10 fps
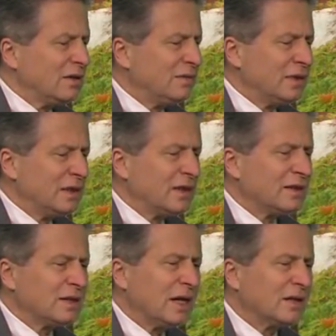Even in
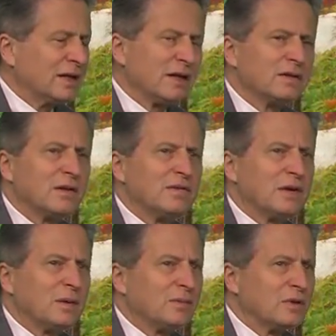intact, healthy
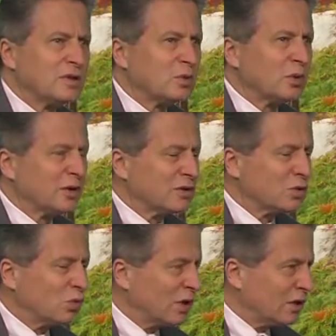families where there's
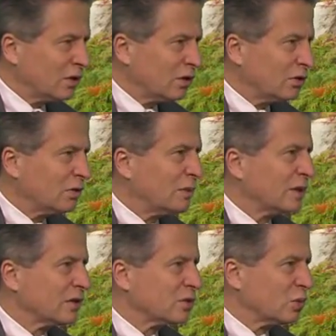one home
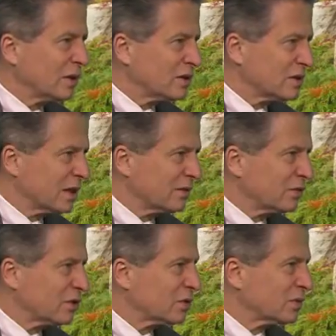and there's one set of
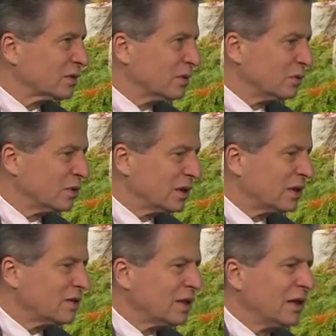rituals and
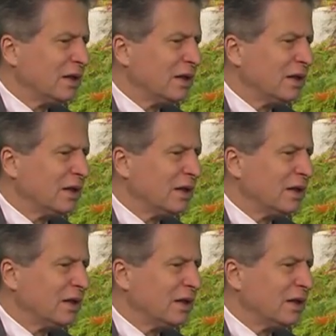routines,